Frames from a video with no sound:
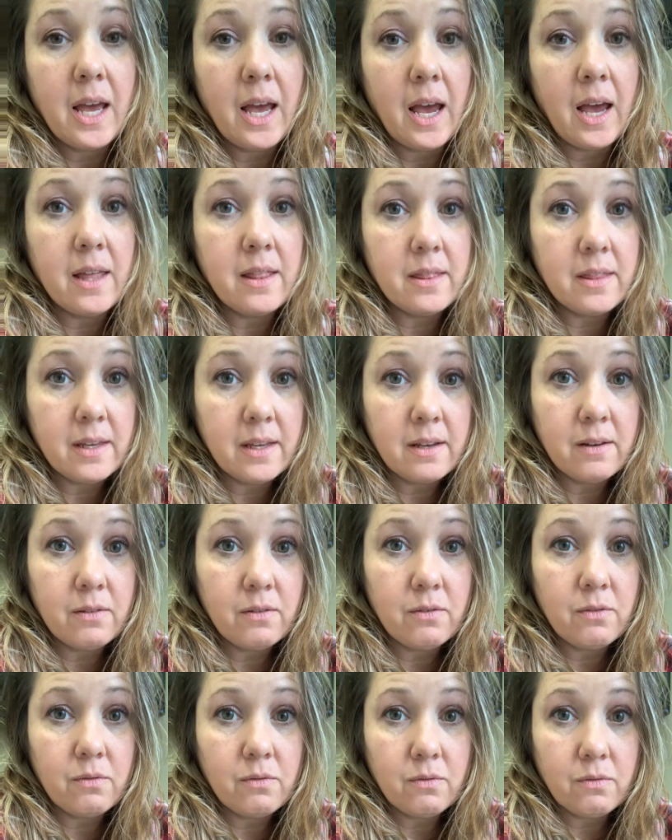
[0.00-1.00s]
and
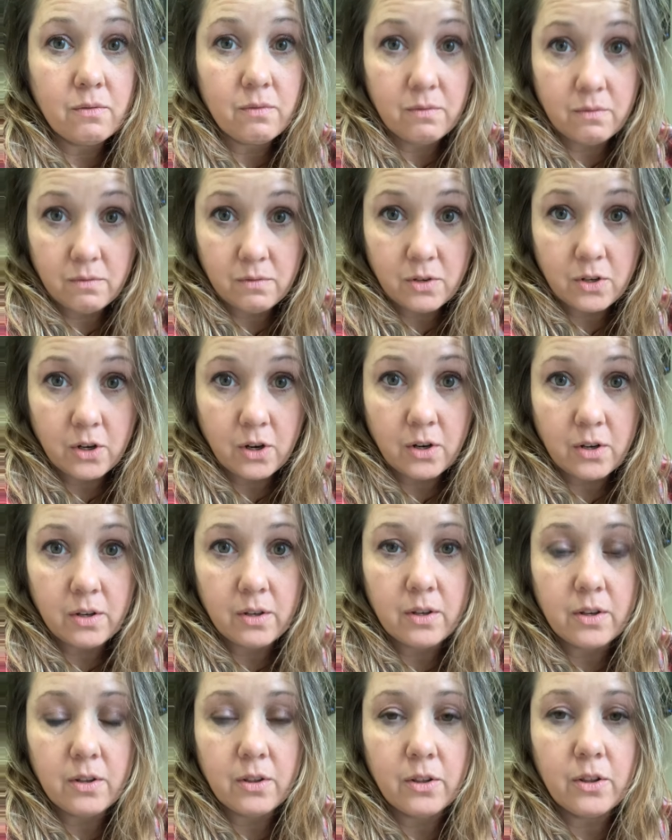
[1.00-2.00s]
then start
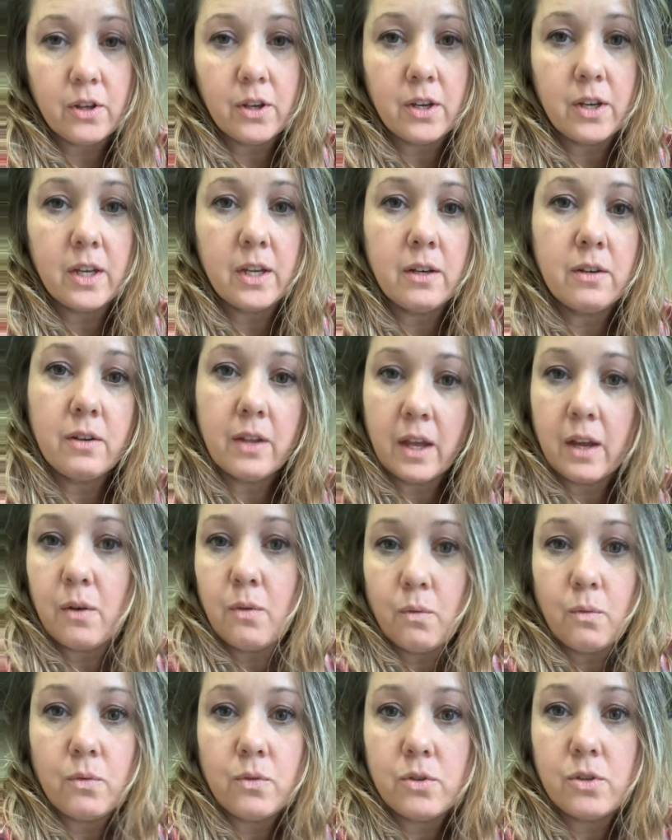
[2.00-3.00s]
looking, like
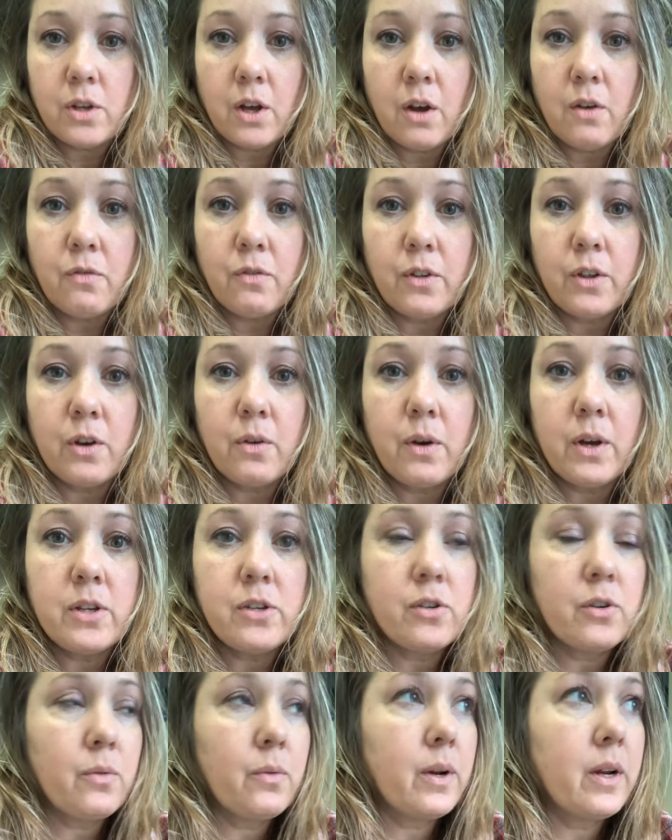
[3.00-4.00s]
solve for the
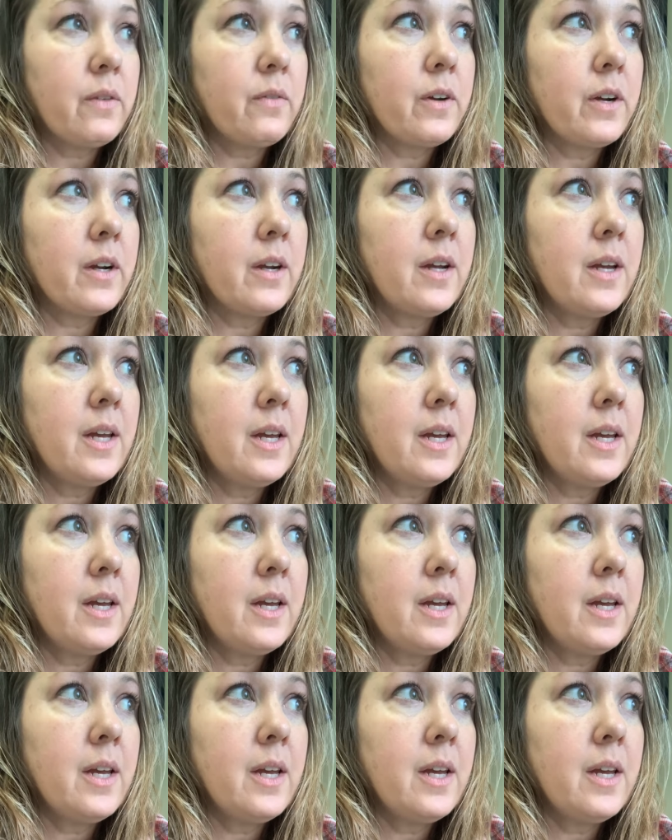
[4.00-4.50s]
equation or whatever.